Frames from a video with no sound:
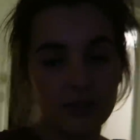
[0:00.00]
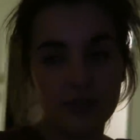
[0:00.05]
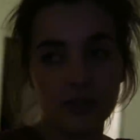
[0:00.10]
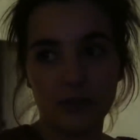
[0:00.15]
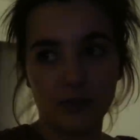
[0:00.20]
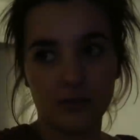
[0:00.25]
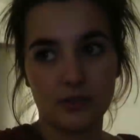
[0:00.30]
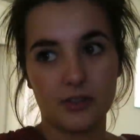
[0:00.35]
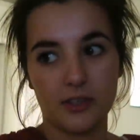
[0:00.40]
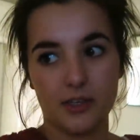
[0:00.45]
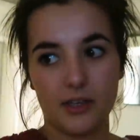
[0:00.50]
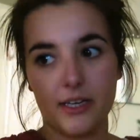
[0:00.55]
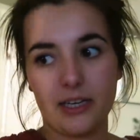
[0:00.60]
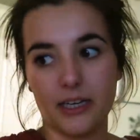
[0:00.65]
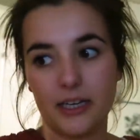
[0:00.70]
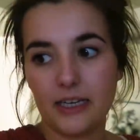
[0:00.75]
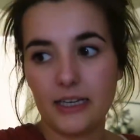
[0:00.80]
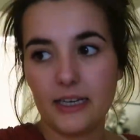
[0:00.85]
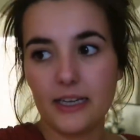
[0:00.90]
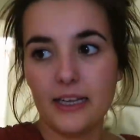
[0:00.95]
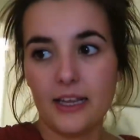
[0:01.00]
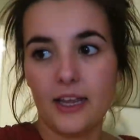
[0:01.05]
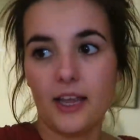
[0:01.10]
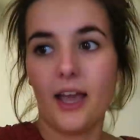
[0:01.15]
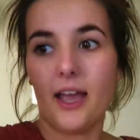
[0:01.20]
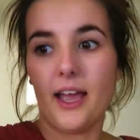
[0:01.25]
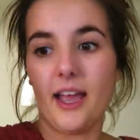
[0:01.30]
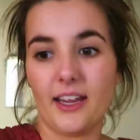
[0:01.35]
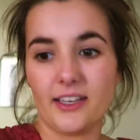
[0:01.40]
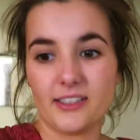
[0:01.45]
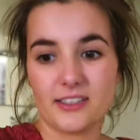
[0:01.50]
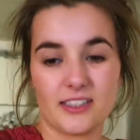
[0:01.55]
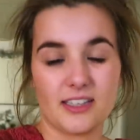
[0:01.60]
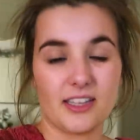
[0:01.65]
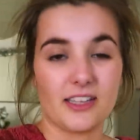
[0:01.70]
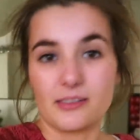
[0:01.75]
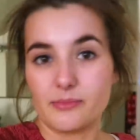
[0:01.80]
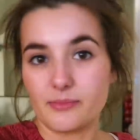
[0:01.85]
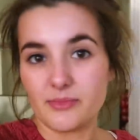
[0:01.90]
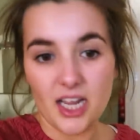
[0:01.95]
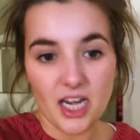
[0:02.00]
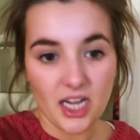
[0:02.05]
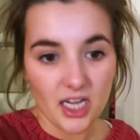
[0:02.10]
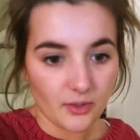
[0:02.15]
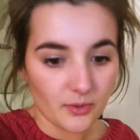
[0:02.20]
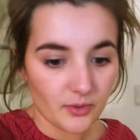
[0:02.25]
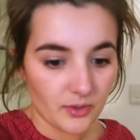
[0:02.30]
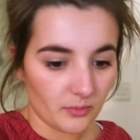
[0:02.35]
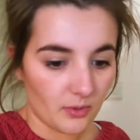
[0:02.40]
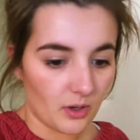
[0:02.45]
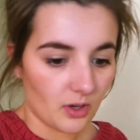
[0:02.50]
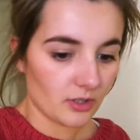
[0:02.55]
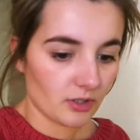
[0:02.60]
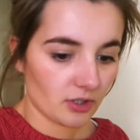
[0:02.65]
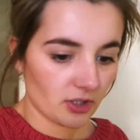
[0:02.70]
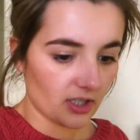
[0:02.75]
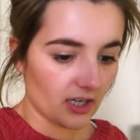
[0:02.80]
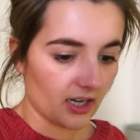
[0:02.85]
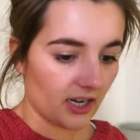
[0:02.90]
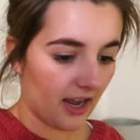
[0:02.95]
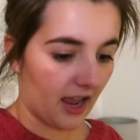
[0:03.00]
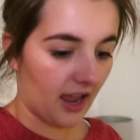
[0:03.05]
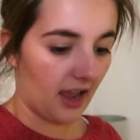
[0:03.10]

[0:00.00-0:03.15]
to do tonight. And there's some telly I want to watch.